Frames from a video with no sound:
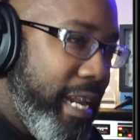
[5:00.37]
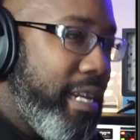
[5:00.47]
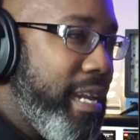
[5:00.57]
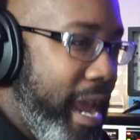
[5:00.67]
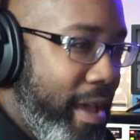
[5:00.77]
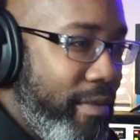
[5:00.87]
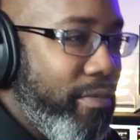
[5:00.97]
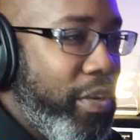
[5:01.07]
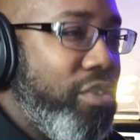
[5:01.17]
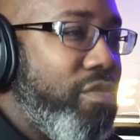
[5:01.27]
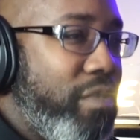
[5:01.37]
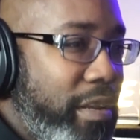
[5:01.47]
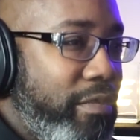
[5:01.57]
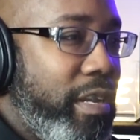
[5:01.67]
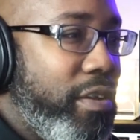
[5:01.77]
it down, which is
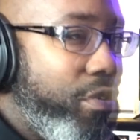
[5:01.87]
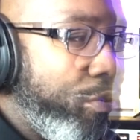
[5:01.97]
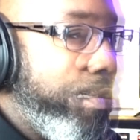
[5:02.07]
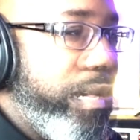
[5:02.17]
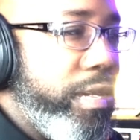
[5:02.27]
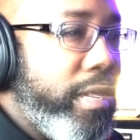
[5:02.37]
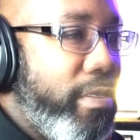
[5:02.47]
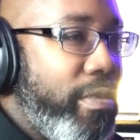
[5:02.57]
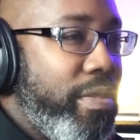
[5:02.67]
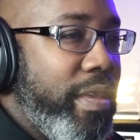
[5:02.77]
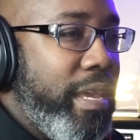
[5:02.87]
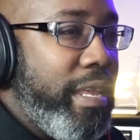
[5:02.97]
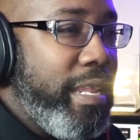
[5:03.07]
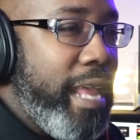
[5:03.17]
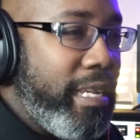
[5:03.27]
really, really cool. On
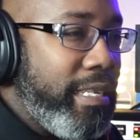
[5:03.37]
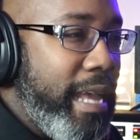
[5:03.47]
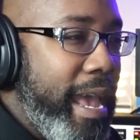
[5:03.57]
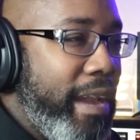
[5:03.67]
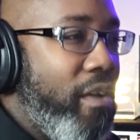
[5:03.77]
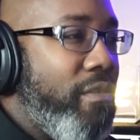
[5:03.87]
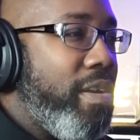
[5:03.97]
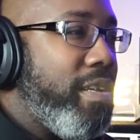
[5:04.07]
the next side over